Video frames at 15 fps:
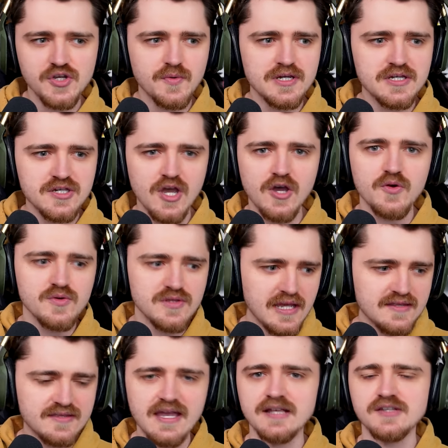you would know
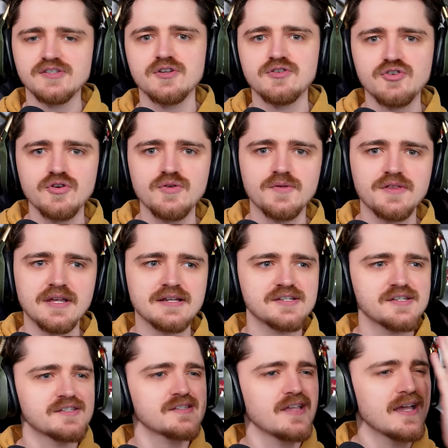that that's the truth. And it's
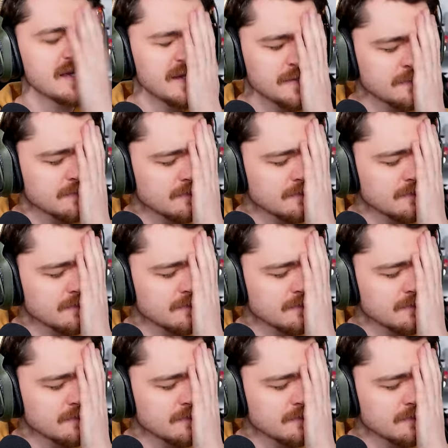just like,